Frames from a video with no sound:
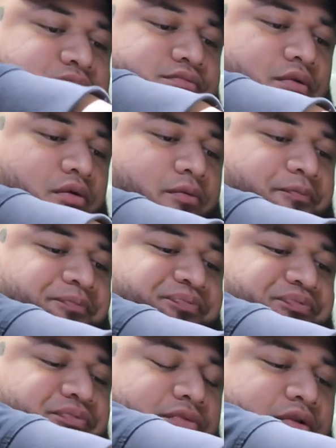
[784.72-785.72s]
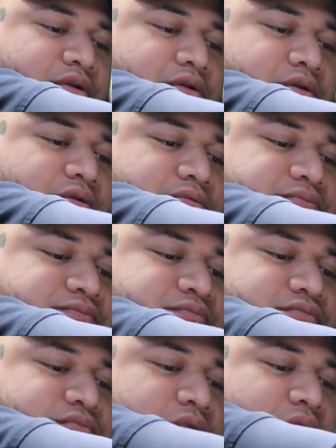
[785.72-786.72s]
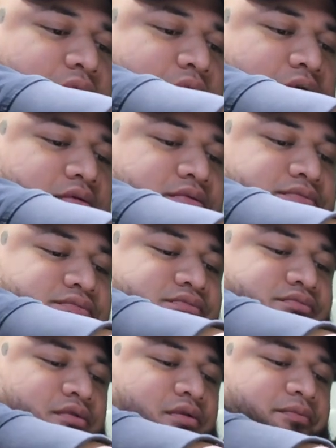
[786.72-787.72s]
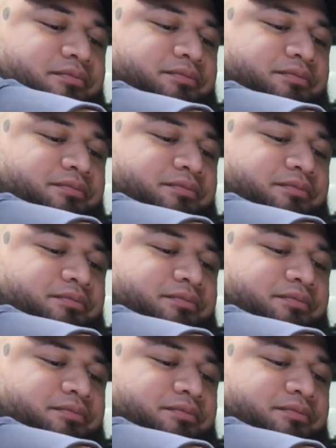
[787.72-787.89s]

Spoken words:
[no speech]